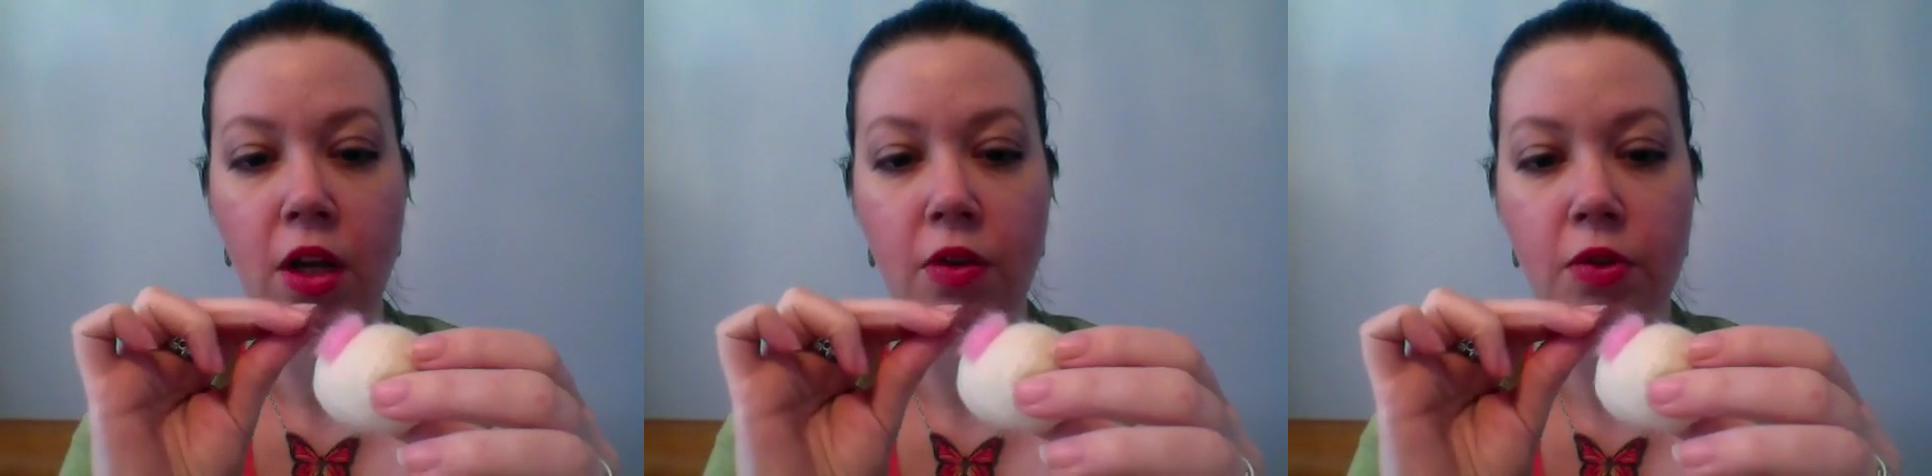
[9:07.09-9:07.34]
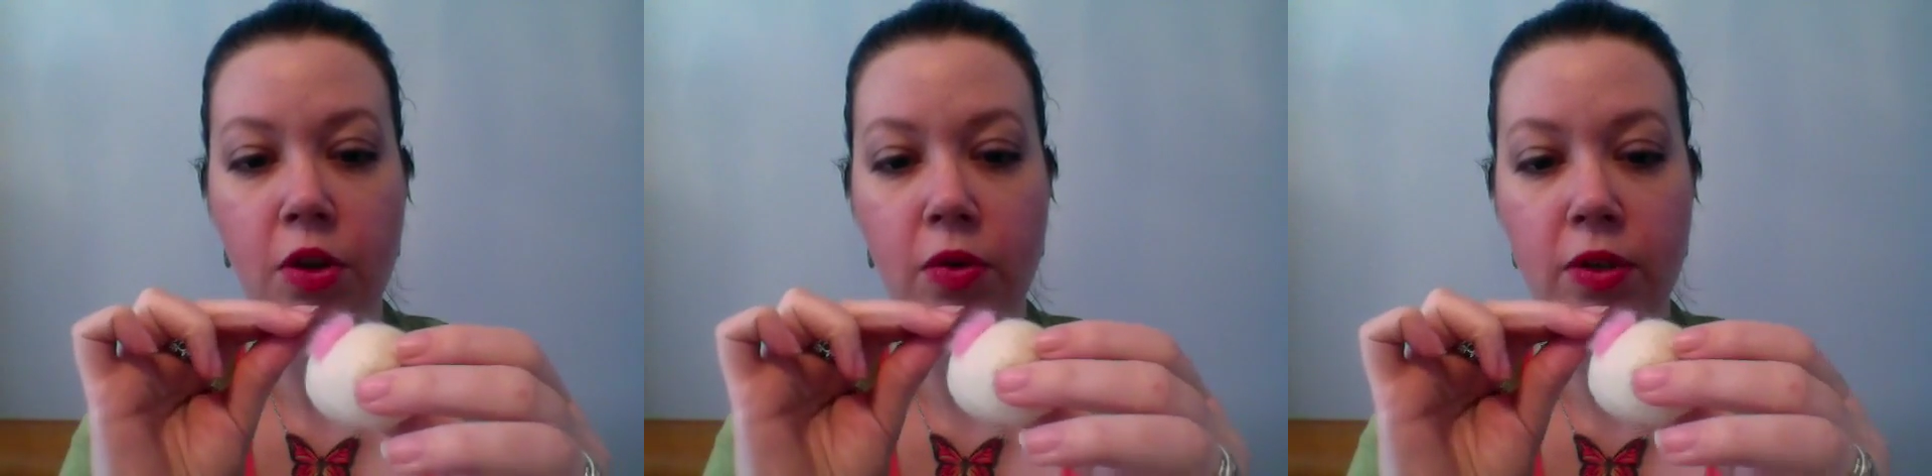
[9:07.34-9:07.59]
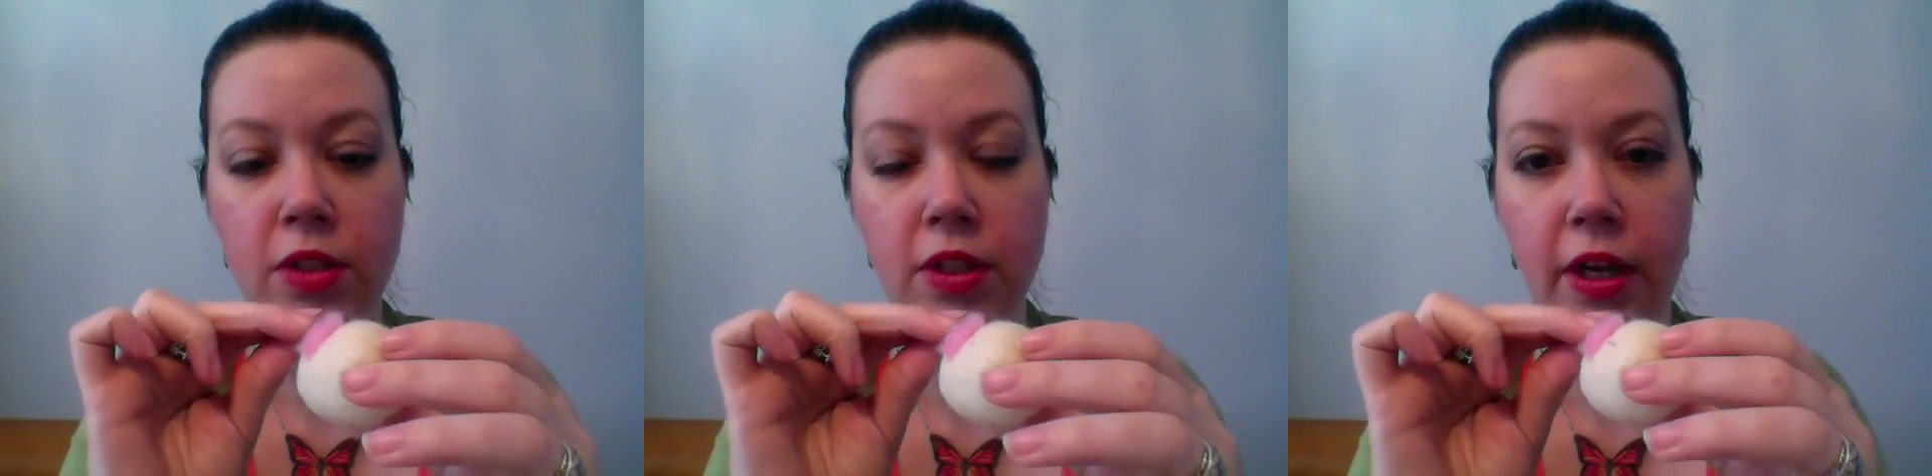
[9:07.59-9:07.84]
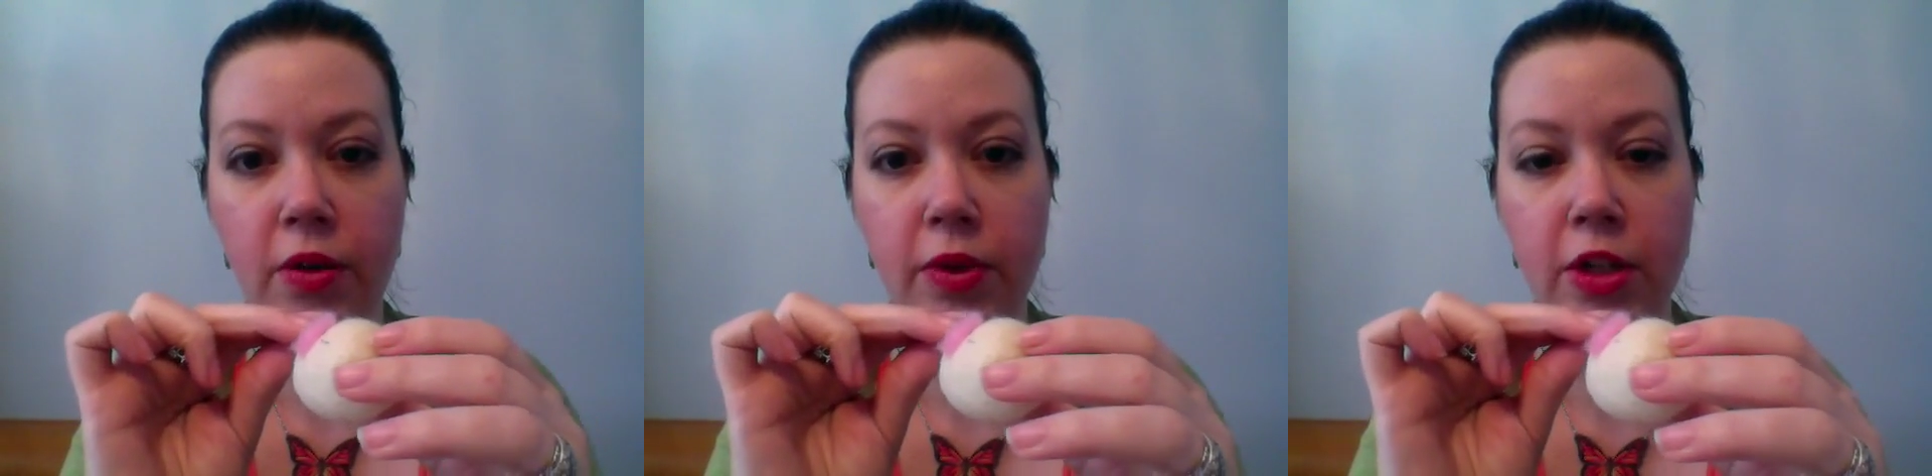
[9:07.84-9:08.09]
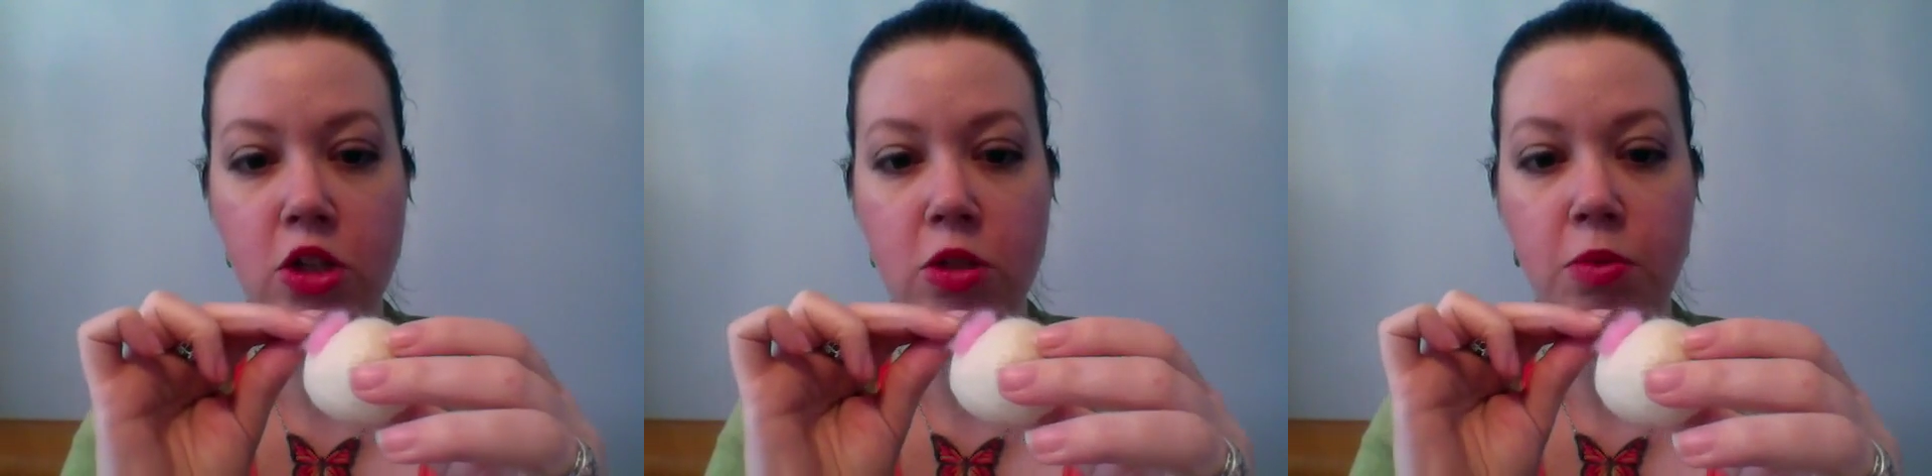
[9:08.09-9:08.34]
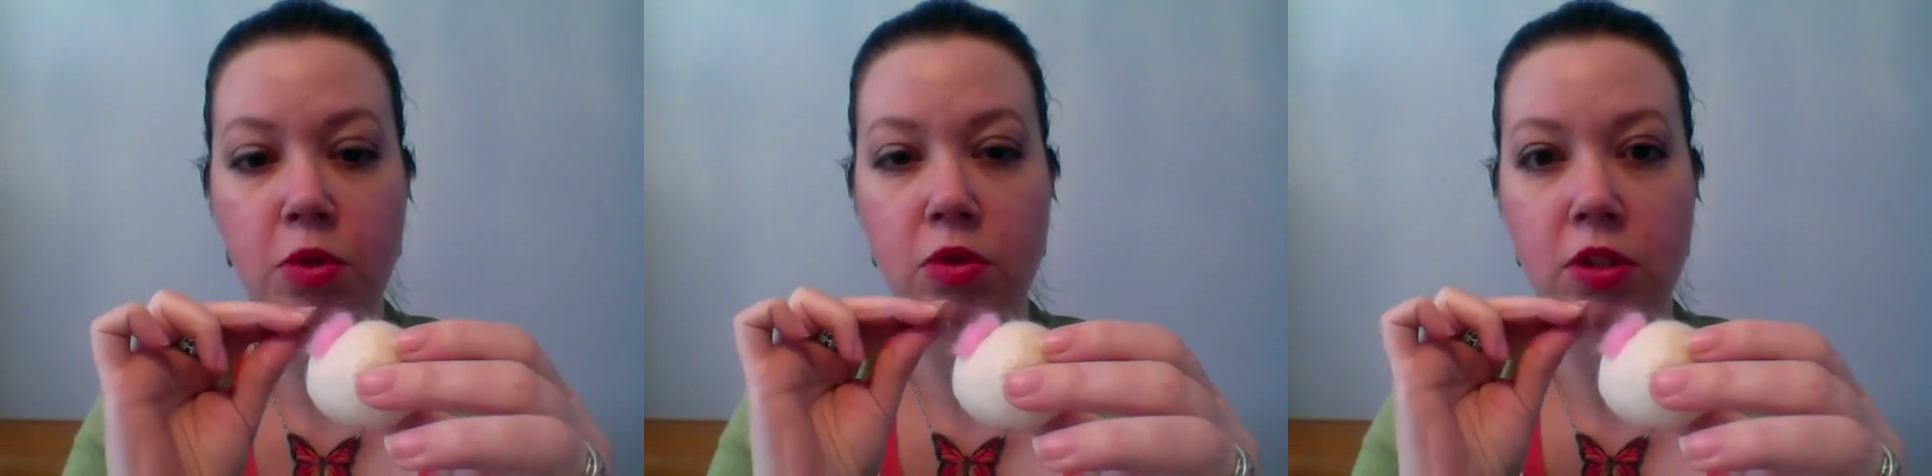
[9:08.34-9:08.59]
If you go in sideways, you
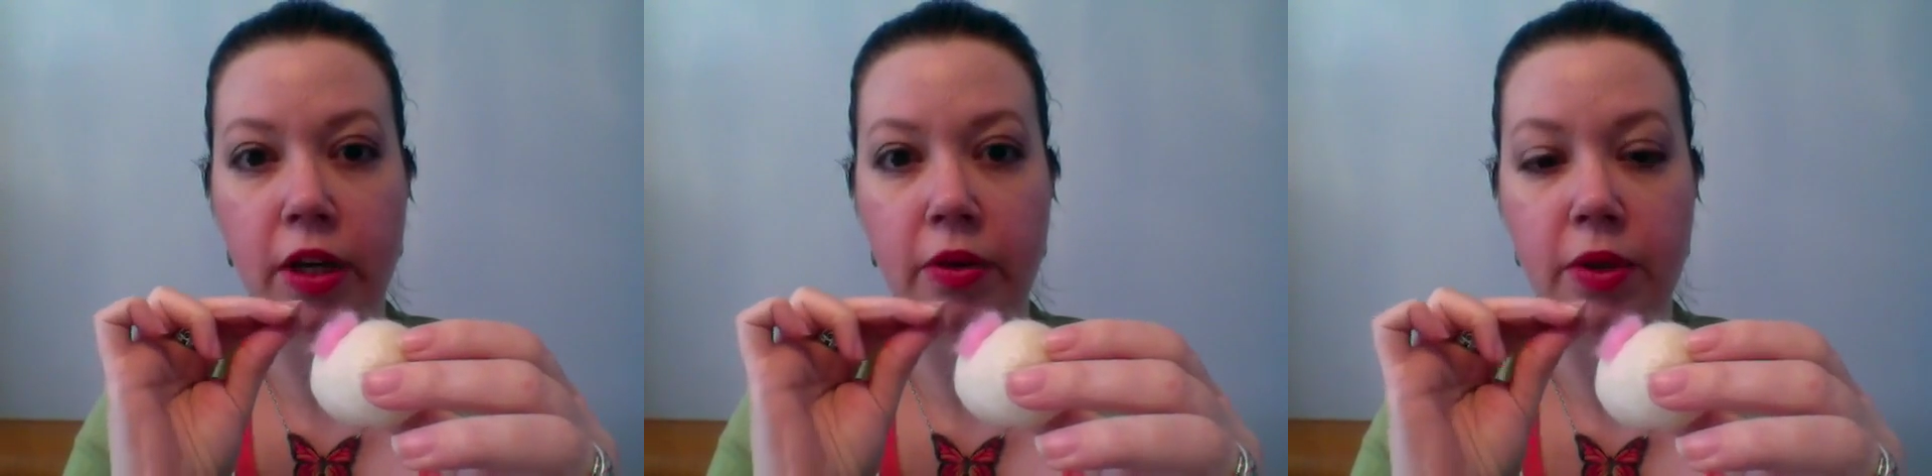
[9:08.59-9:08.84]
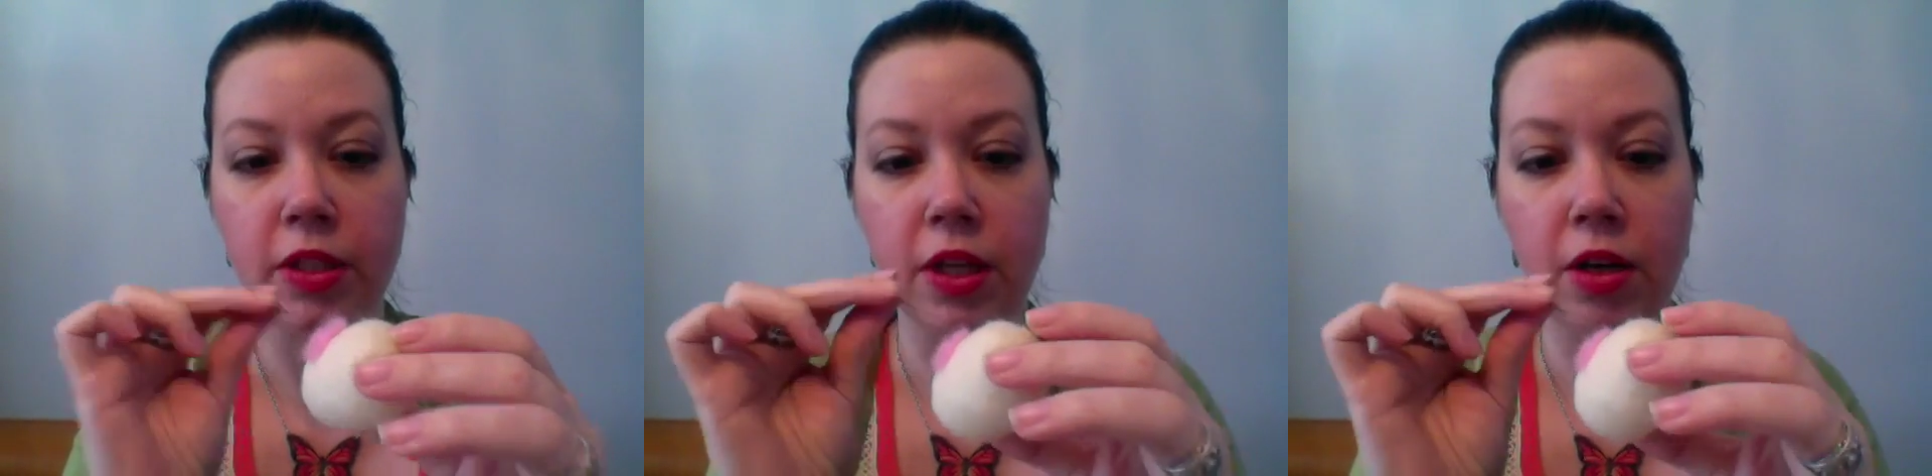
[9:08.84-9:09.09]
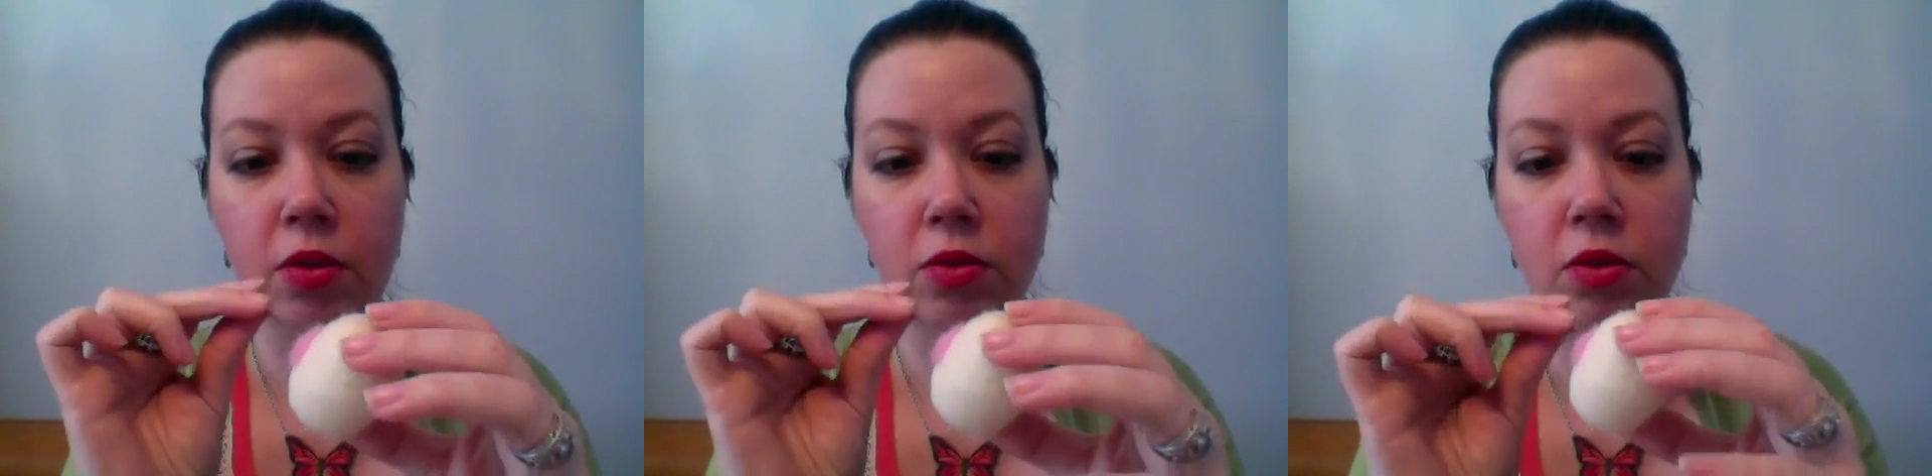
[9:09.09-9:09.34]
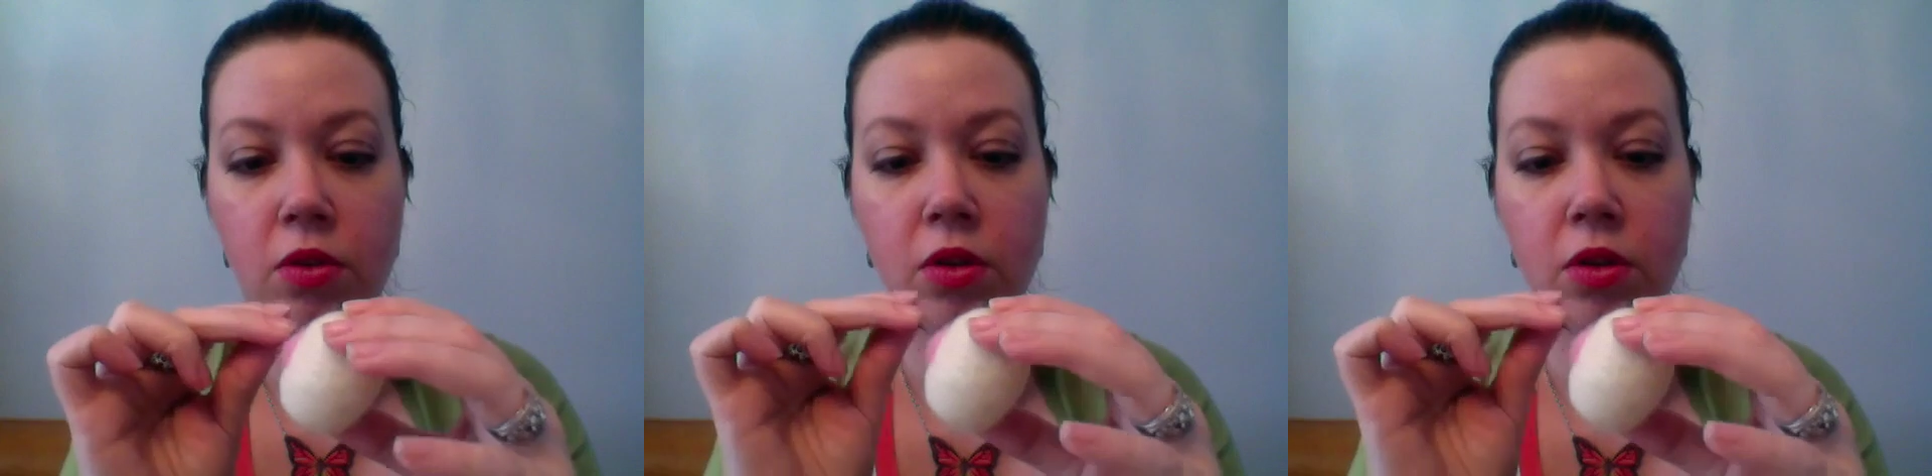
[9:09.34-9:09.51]
pull sideways out.